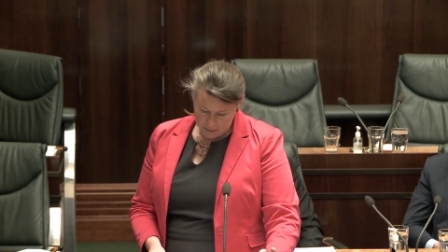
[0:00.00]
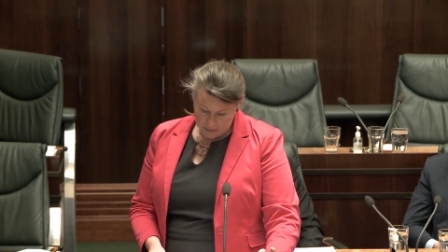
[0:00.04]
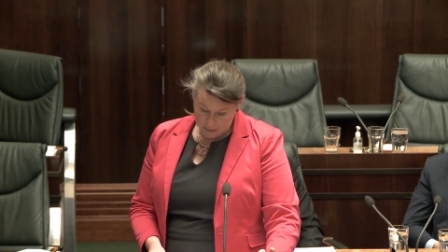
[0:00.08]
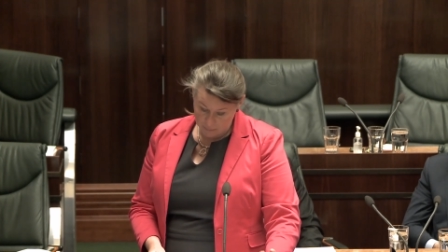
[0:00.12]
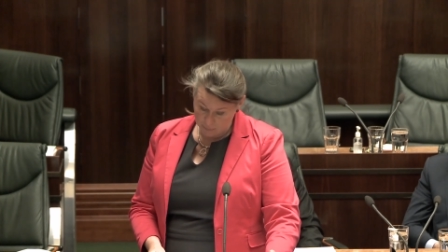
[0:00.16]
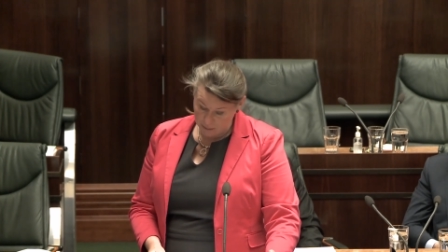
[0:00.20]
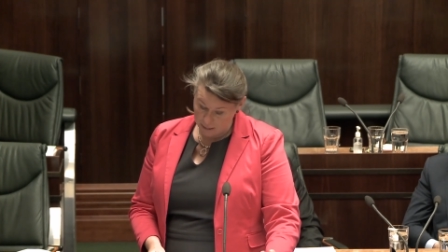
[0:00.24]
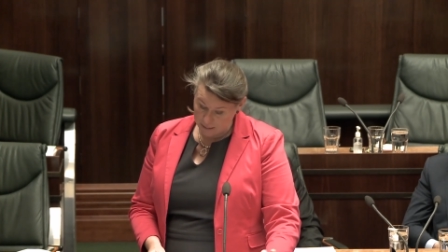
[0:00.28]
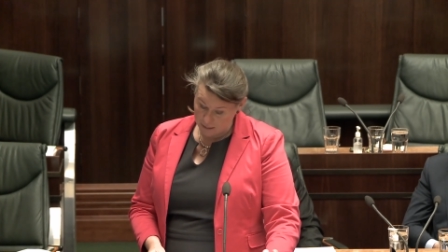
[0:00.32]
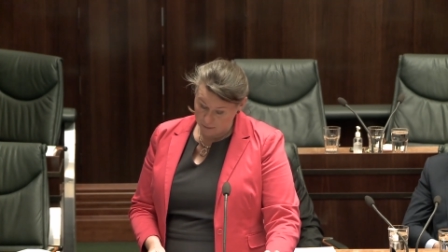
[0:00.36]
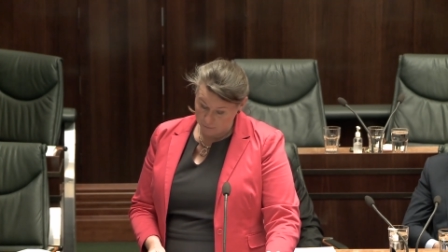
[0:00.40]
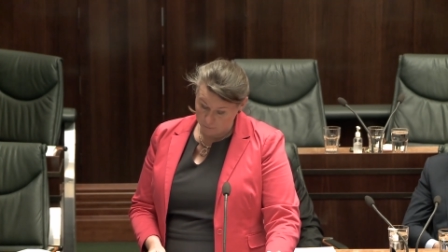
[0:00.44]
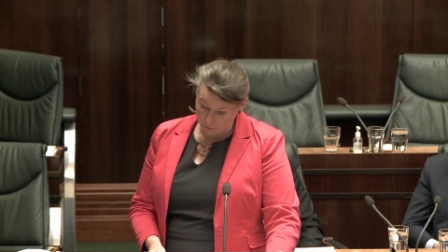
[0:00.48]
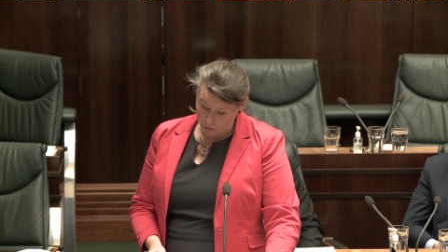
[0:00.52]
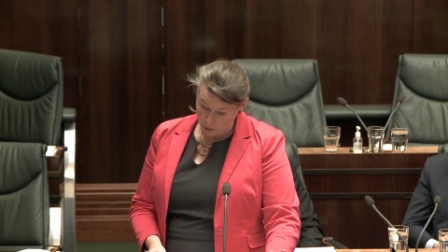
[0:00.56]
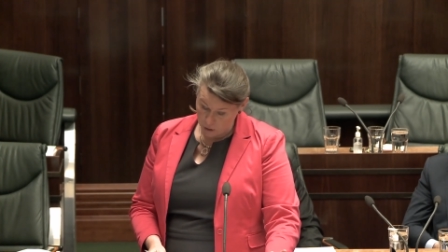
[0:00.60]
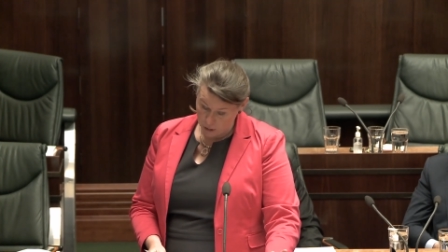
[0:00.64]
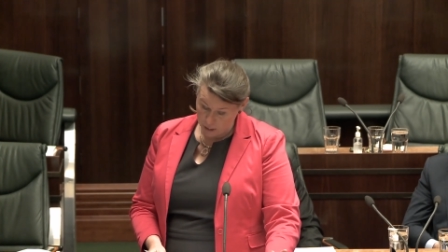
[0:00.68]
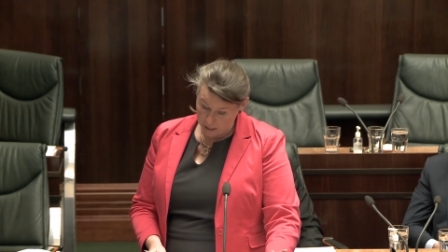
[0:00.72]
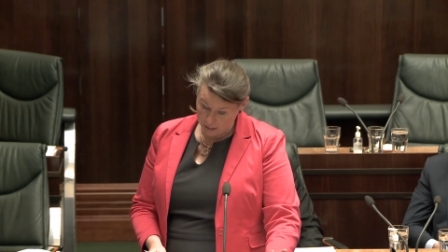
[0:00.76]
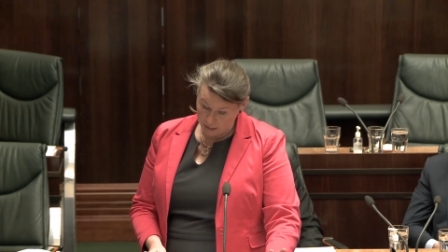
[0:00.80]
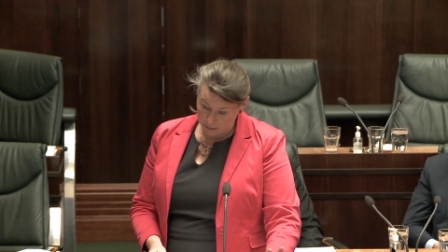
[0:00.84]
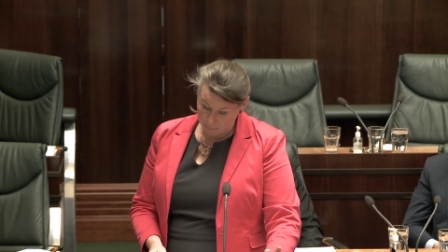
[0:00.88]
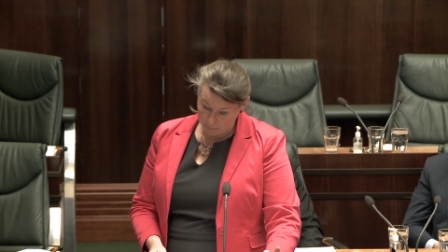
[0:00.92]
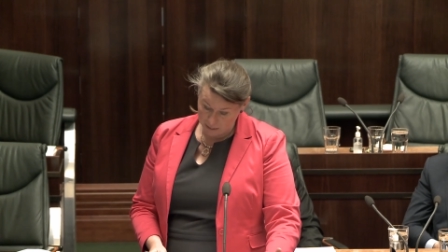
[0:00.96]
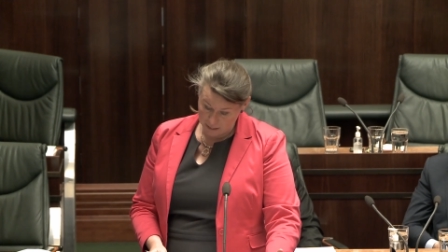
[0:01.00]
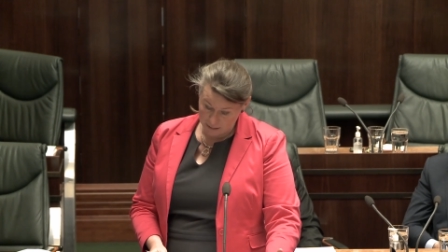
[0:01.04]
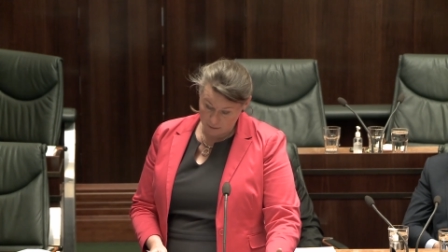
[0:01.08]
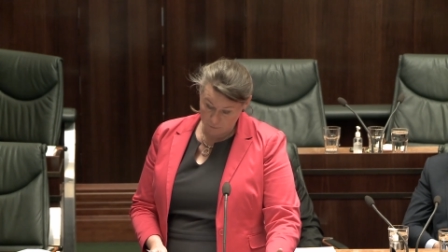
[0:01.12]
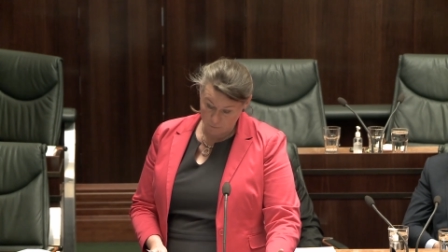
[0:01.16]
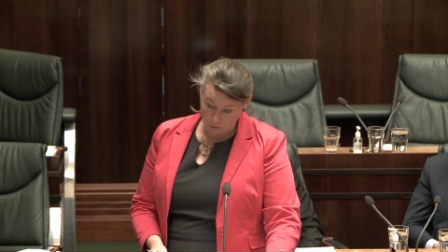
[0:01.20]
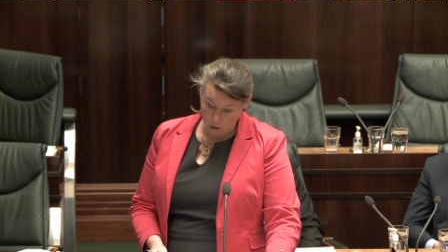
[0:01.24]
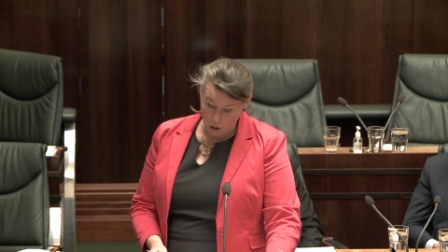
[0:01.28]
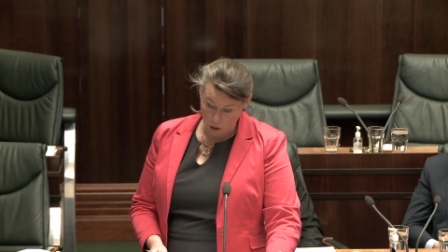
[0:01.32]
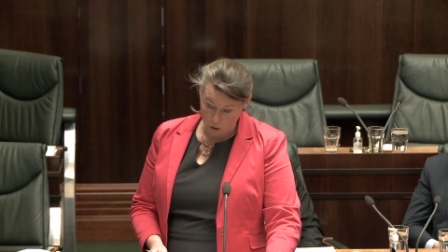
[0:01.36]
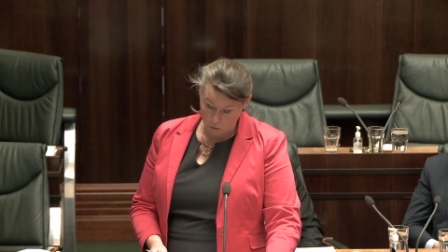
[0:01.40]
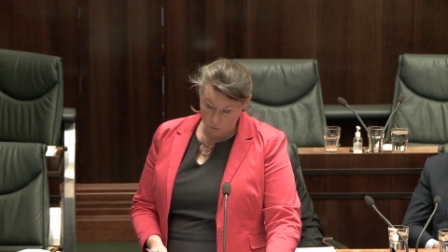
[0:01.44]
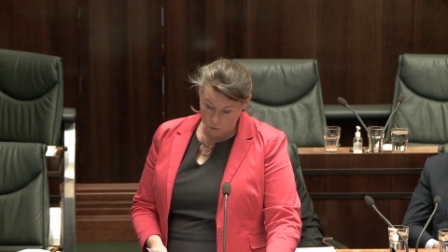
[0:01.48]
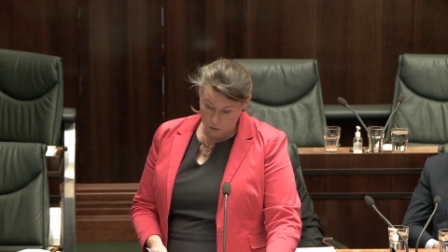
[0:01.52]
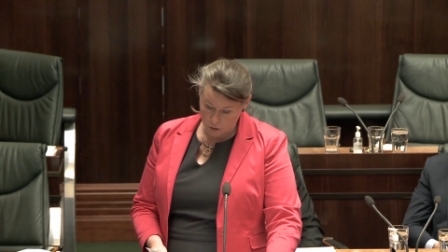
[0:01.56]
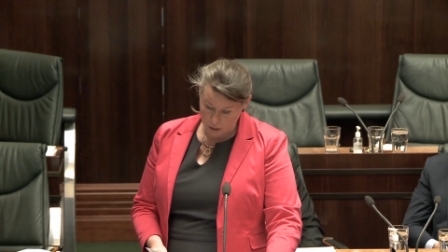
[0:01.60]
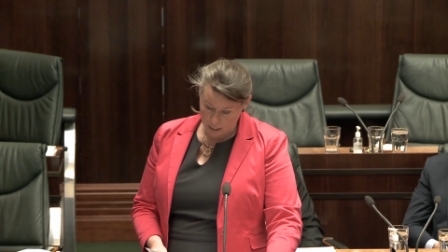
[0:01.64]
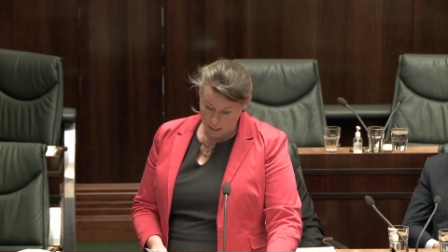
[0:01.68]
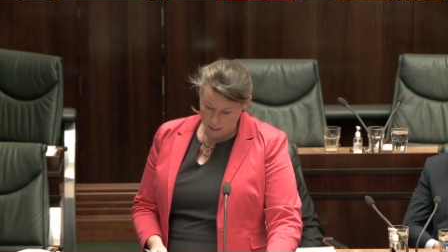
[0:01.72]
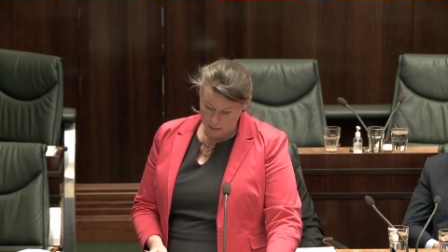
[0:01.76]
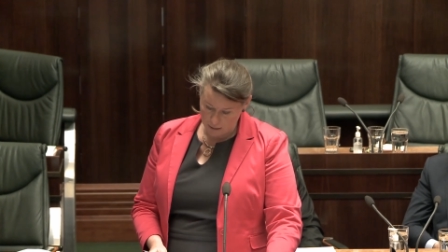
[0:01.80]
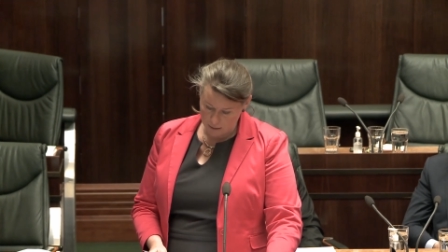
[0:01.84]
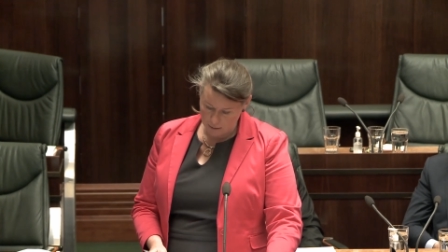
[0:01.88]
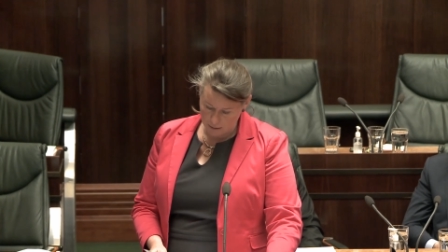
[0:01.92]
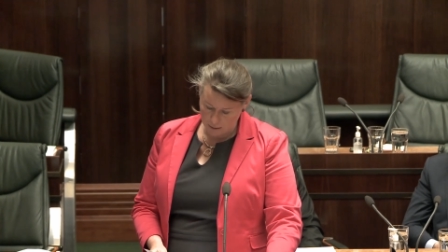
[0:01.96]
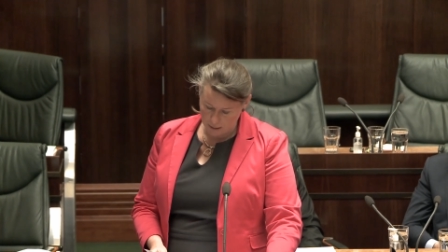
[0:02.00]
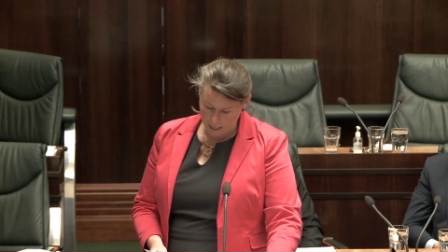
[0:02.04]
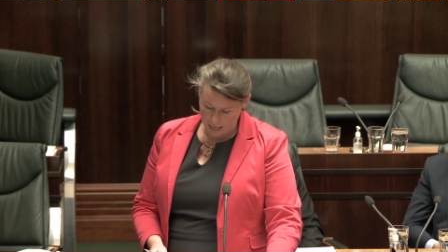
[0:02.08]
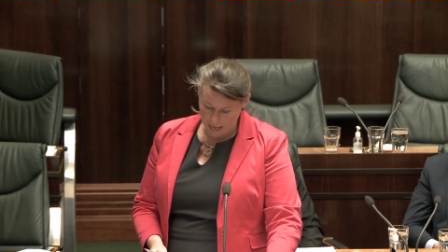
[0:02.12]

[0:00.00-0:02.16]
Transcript: as a place of learning, a place of culture,